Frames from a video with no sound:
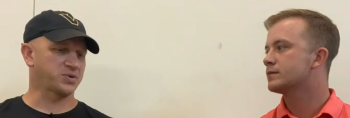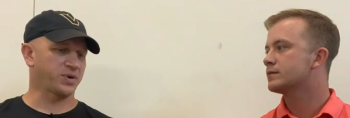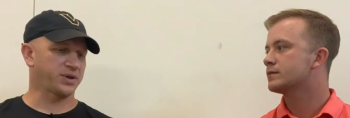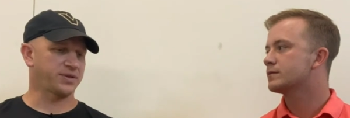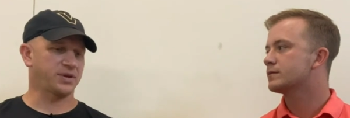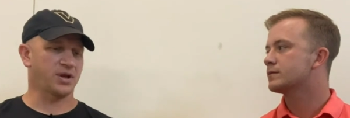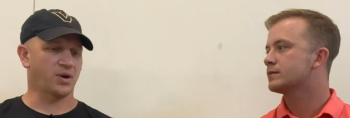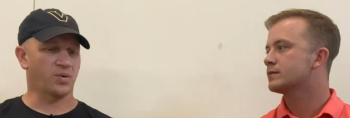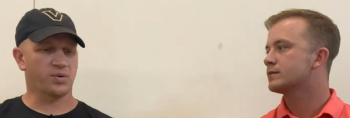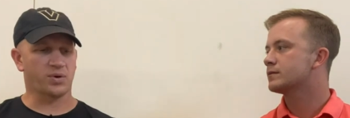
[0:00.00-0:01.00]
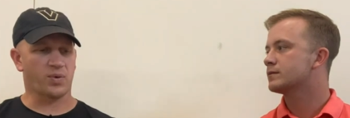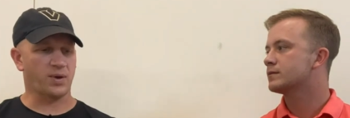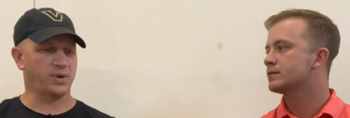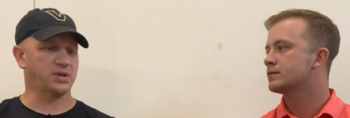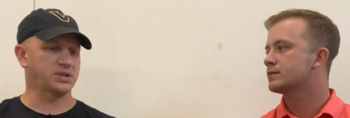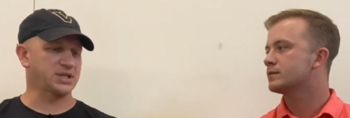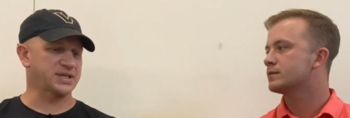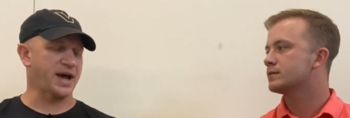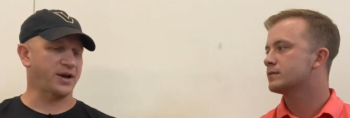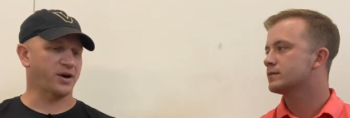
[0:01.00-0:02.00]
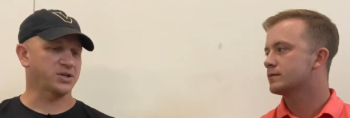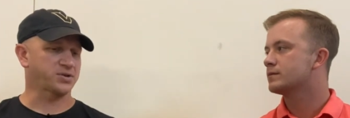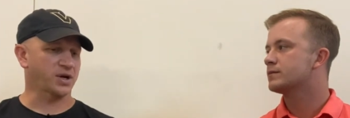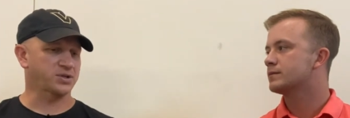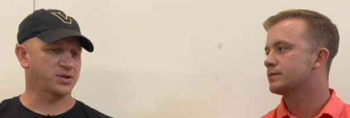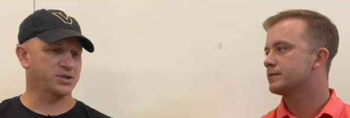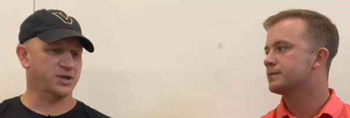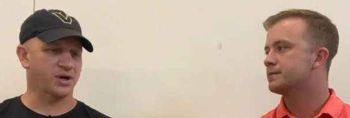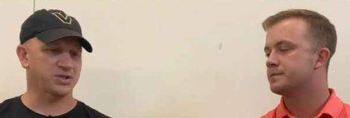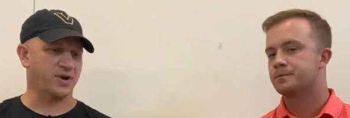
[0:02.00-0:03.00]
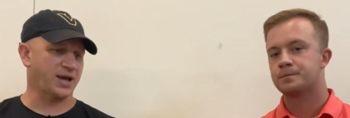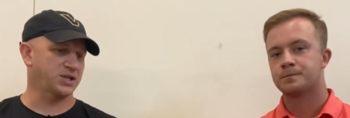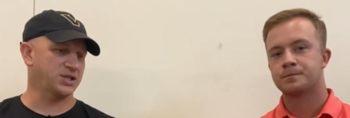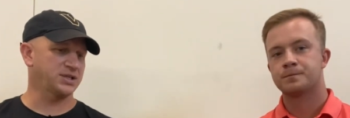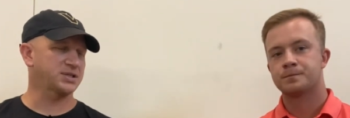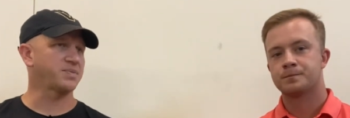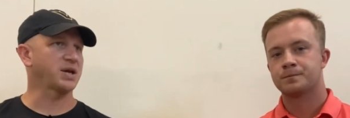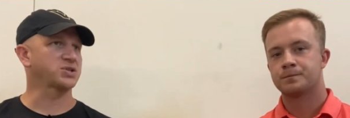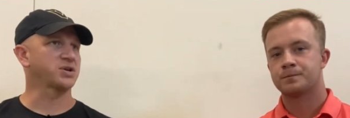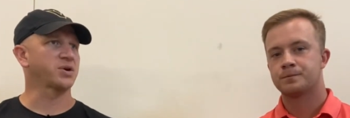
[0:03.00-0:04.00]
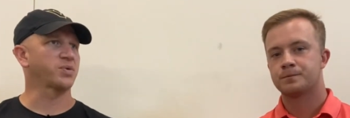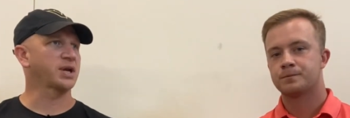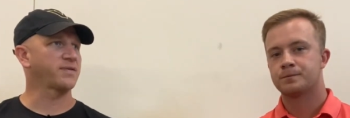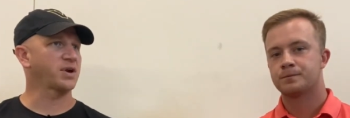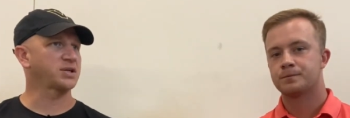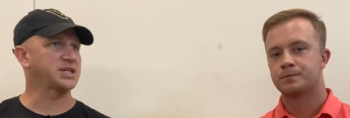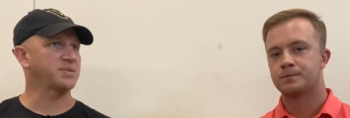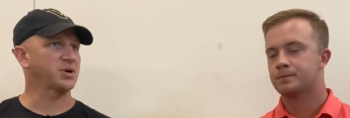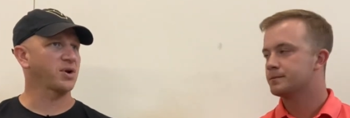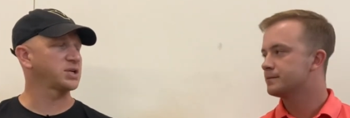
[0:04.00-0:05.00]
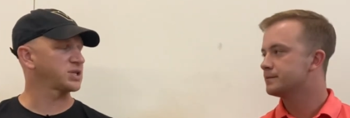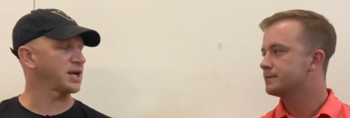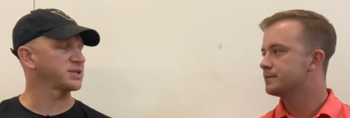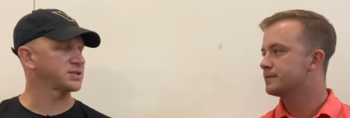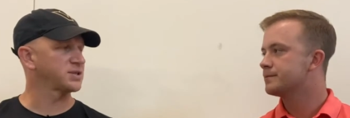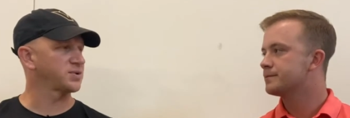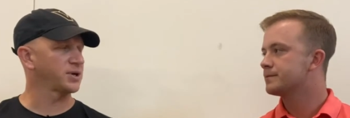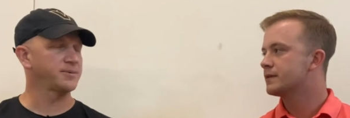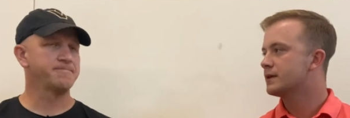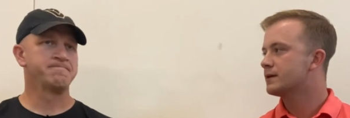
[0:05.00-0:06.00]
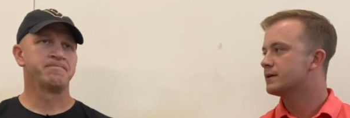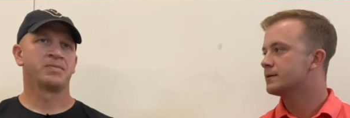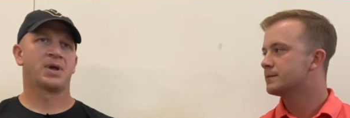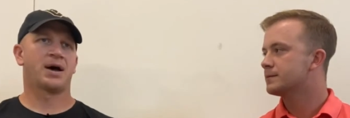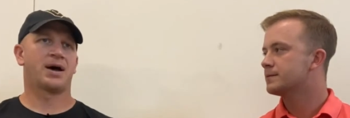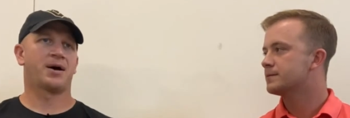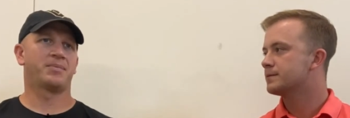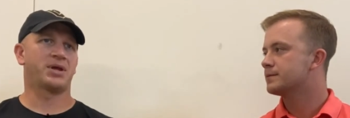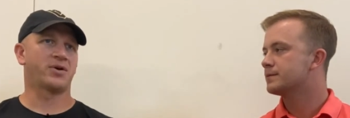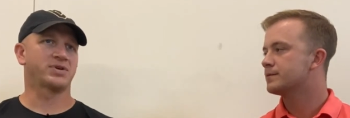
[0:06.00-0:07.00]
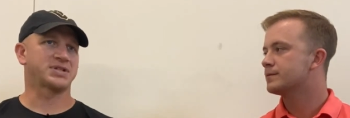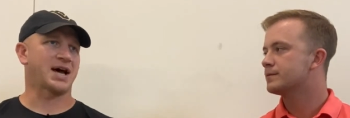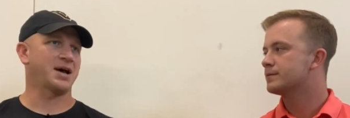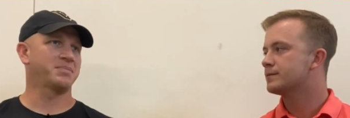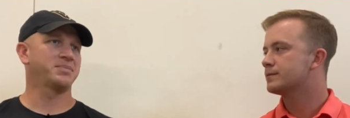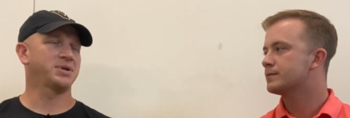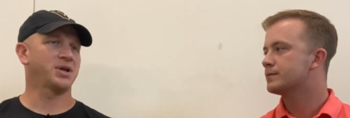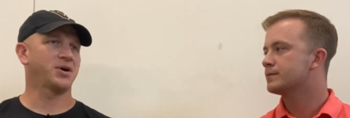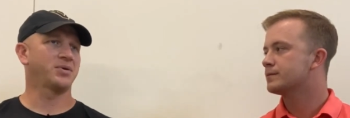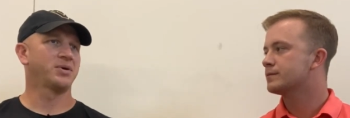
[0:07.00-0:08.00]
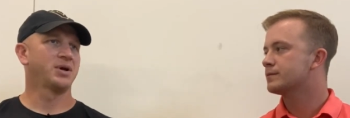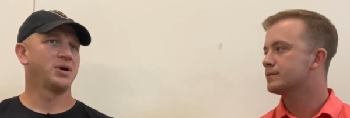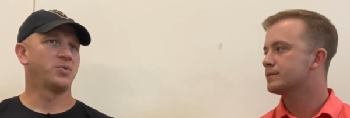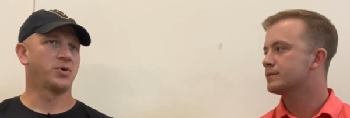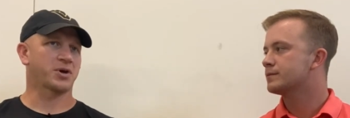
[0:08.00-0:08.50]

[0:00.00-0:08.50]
Speaker 1: with you know the way we design our structures and our strategies to make sure that we're giving our team a great chance to do it. Um, and over time, you know, we'll